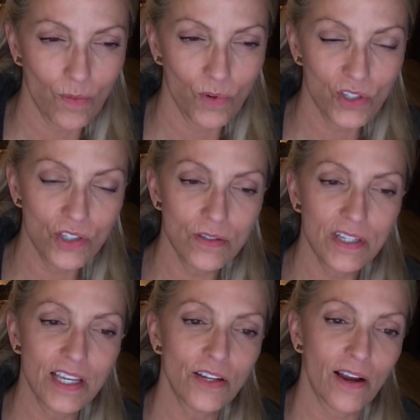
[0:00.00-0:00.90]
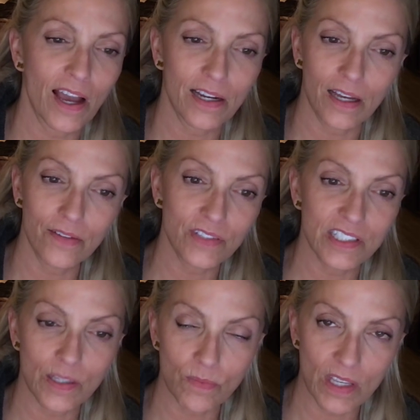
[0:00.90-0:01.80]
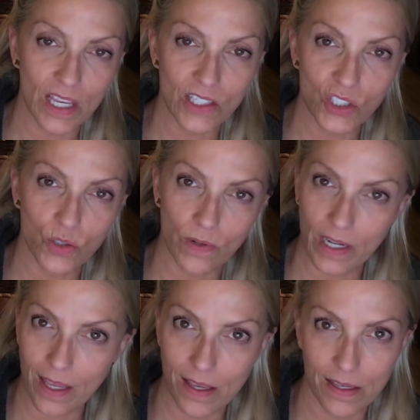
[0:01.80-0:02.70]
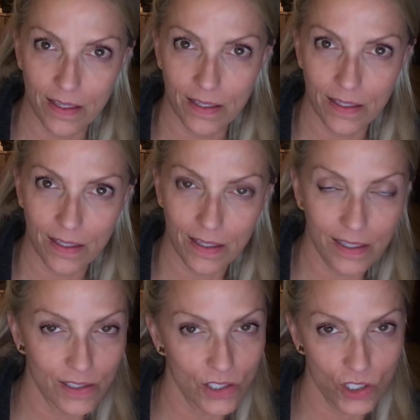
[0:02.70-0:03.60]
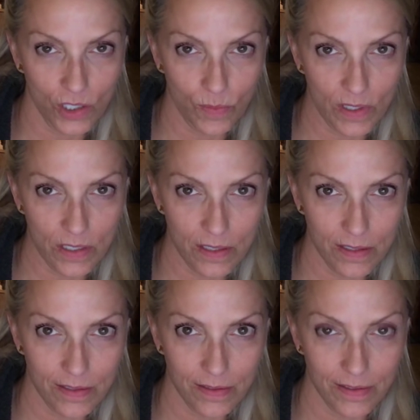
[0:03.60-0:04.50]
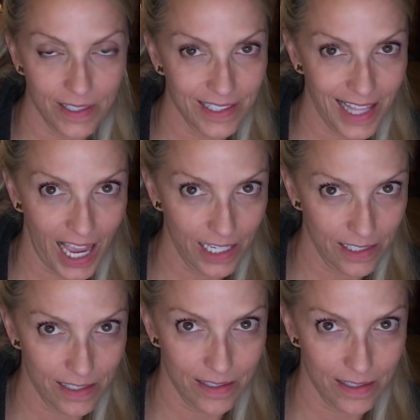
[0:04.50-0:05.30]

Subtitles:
Wouldn't you take your hat off to something as gritty and determined as that?